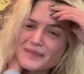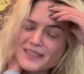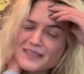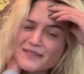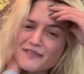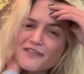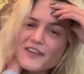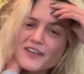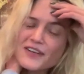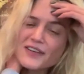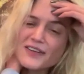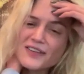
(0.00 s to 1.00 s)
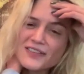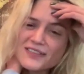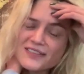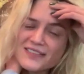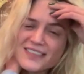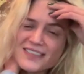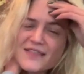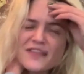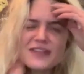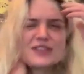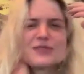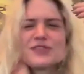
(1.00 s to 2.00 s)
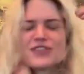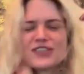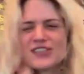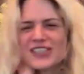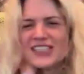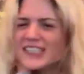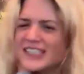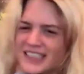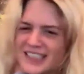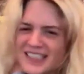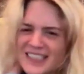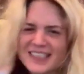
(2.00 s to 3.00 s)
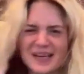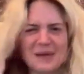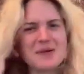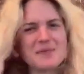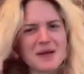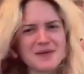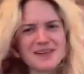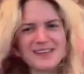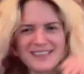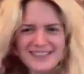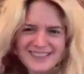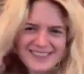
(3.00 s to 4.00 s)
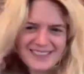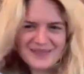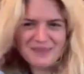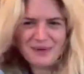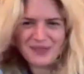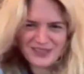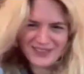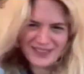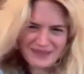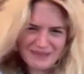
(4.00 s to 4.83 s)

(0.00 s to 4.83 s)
Doesn't feel too churchy, does it? I mean, maybe parts of it.